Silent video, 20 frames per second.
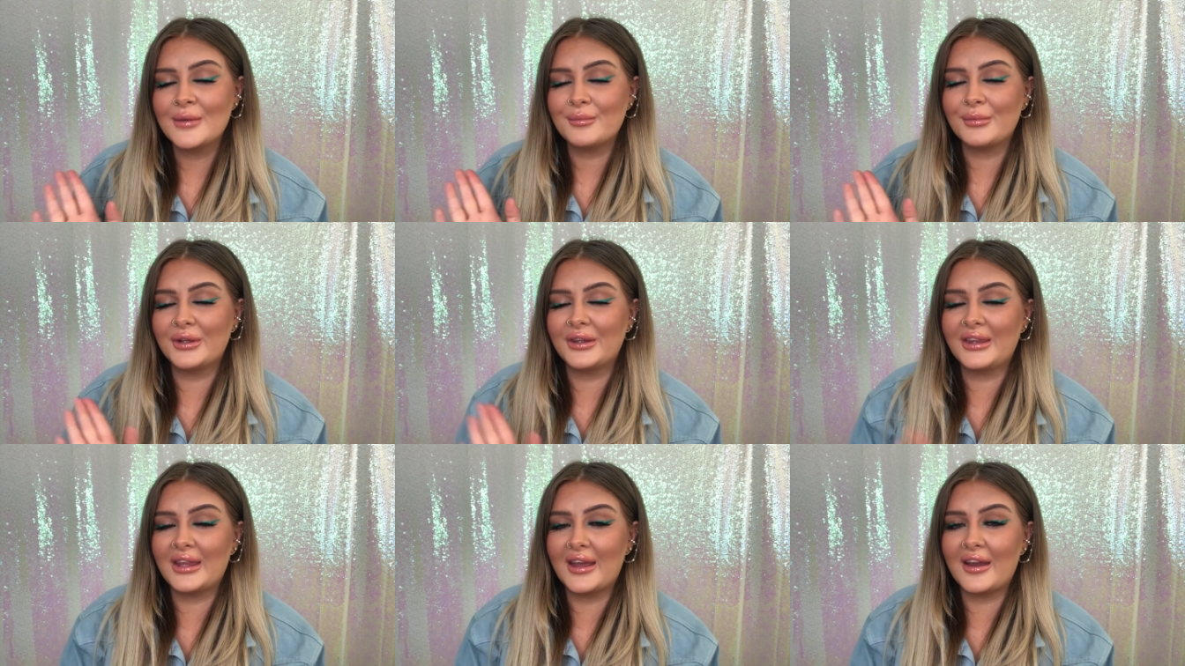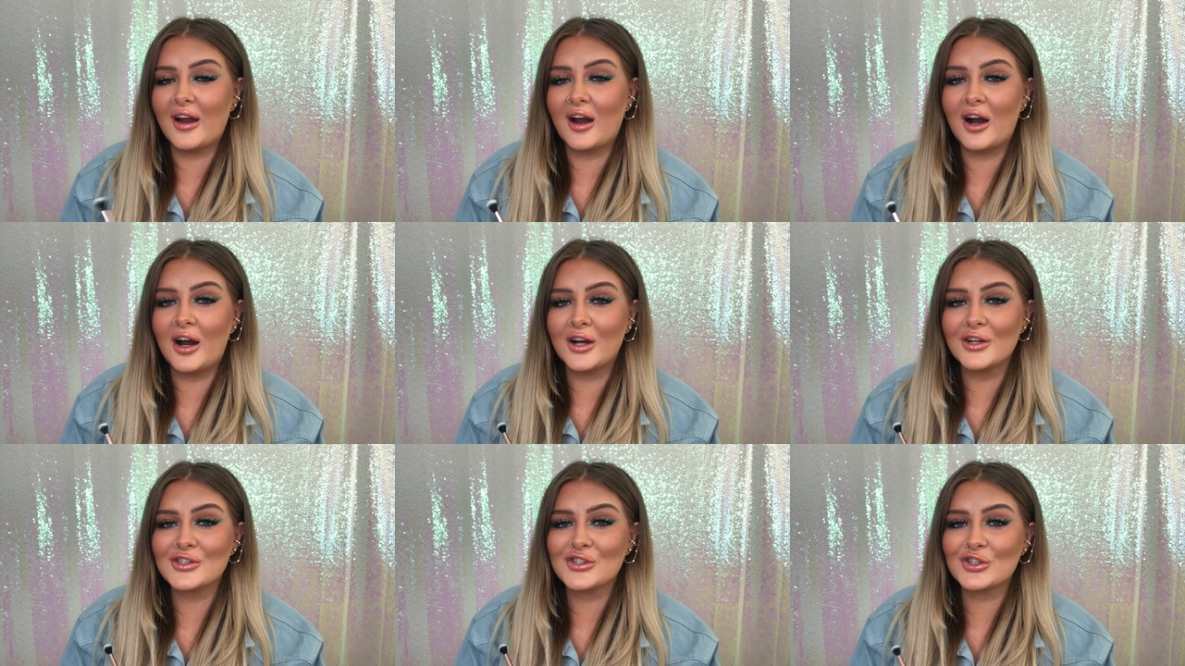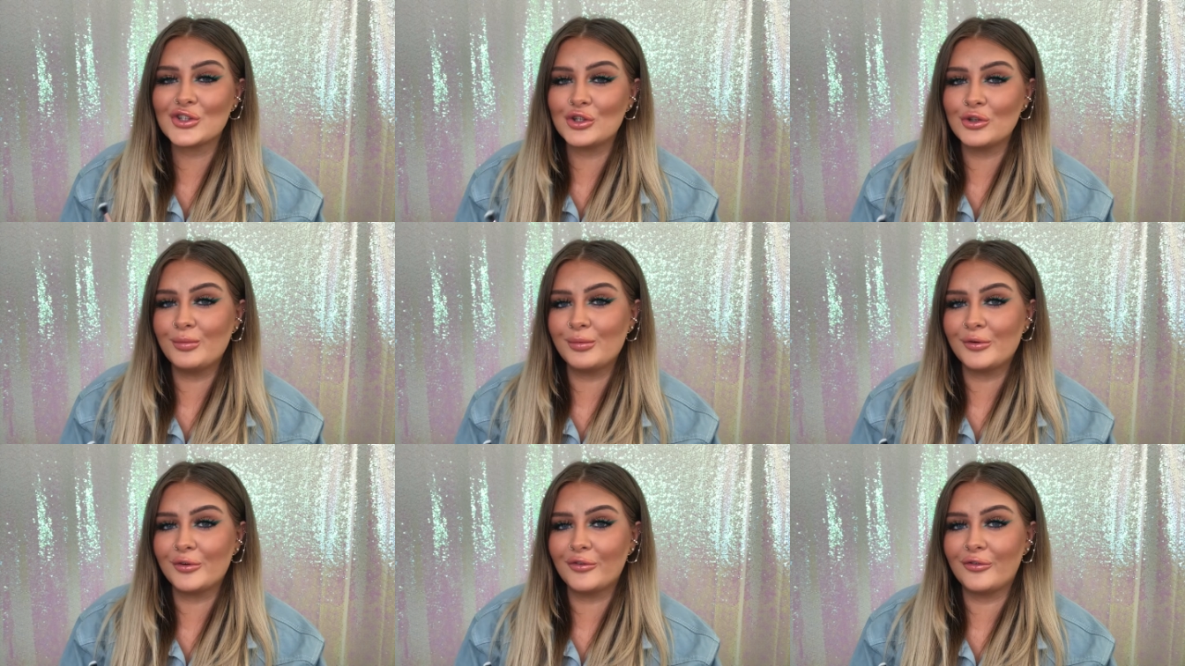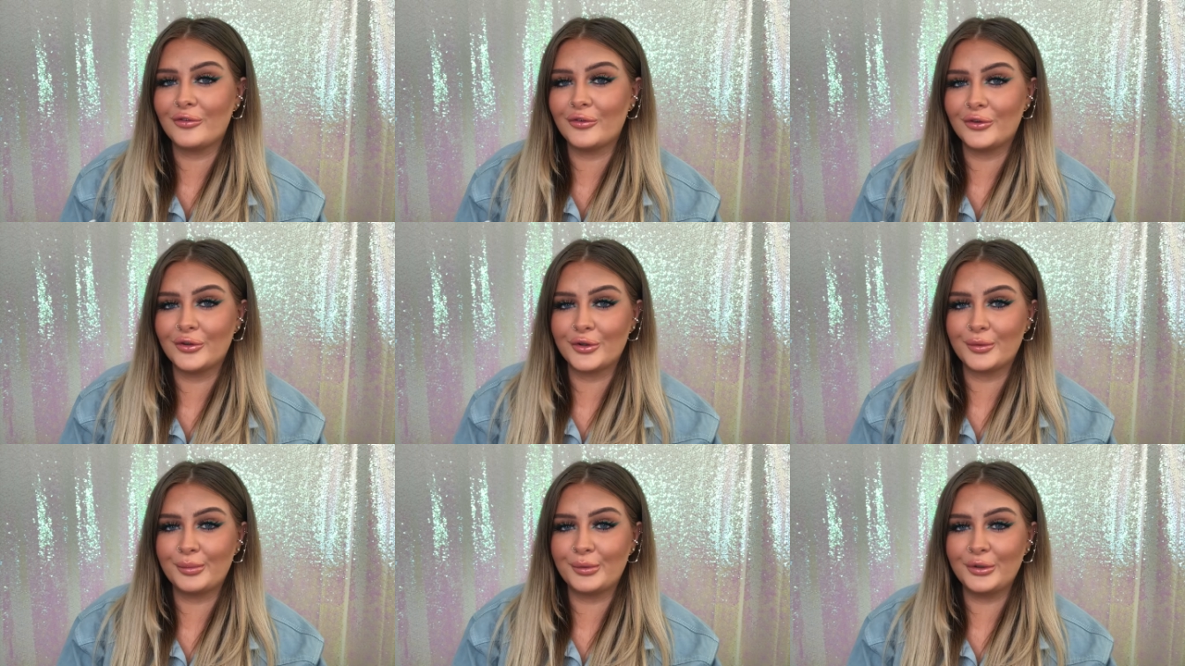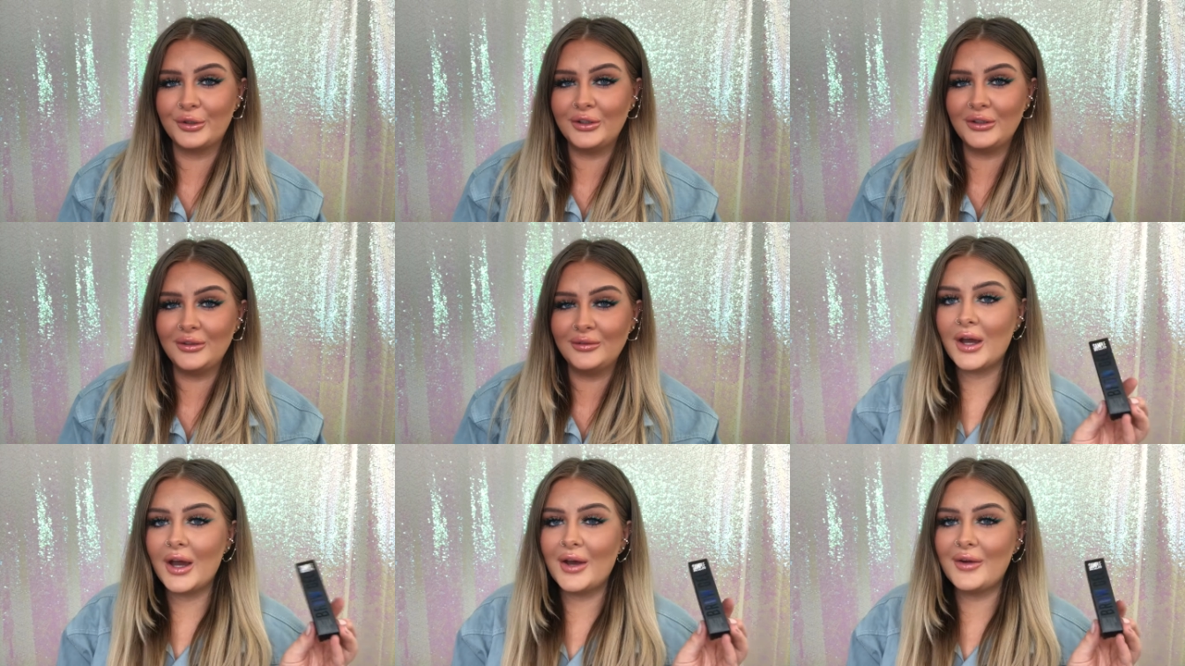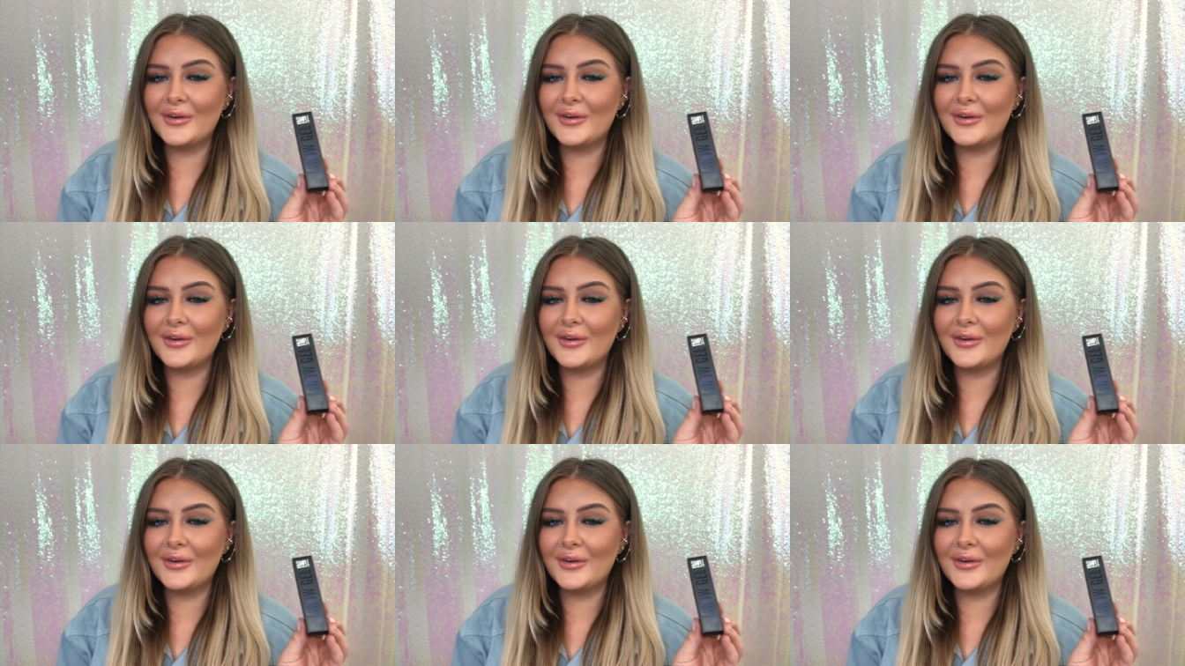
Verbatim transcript: but they are super affordable.